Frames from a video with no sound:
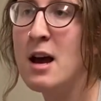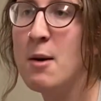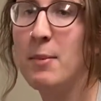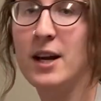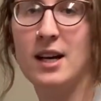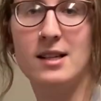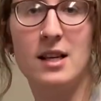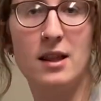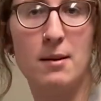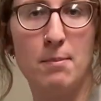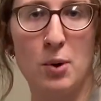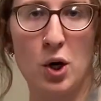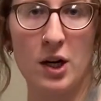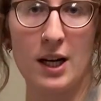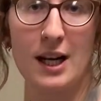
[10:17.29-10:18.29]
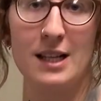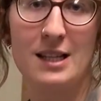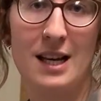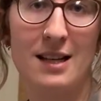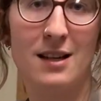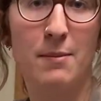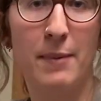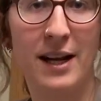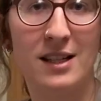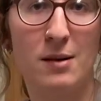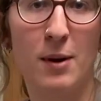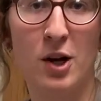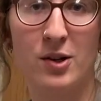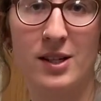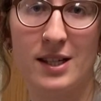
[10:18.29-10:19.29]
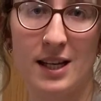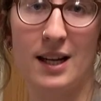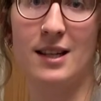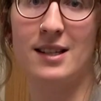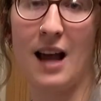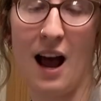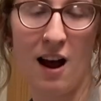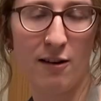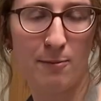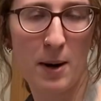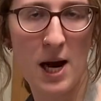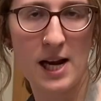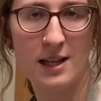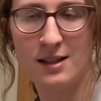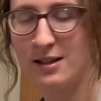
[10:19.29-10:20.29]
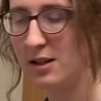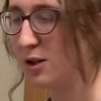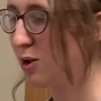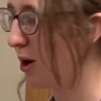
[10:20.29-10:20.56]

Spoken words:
because in the book it says it makes about 6 half pints. So